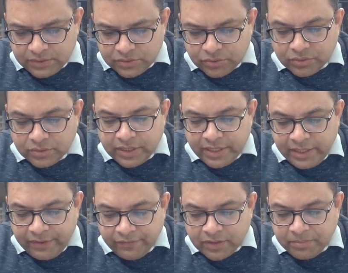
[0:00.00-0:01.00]
So they
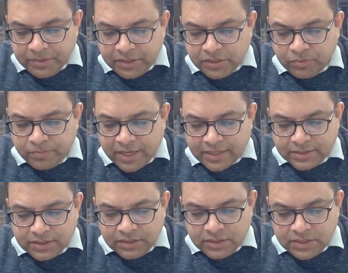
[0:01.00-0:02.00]
live committed to
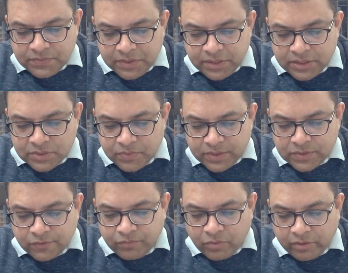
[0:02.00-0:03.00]
practicing these various ways
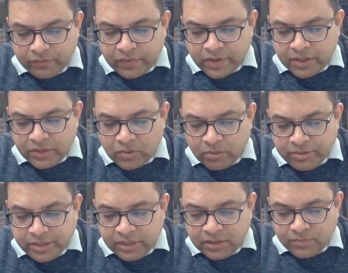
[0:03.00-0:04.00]
of mortifying and
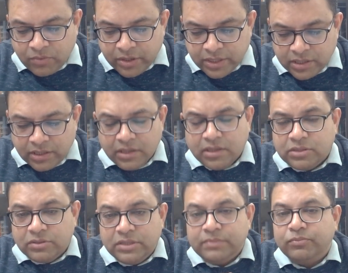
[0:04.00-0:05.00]
tormenting the body
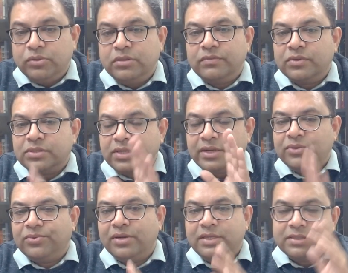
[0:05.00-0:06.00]
this buddha was had
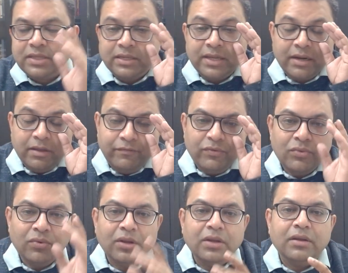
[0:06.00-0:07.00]
totally said that if you
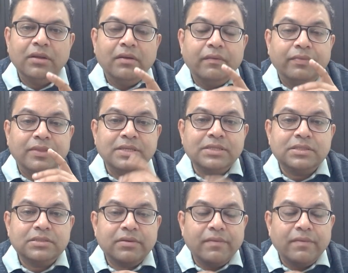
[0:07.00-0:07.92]
this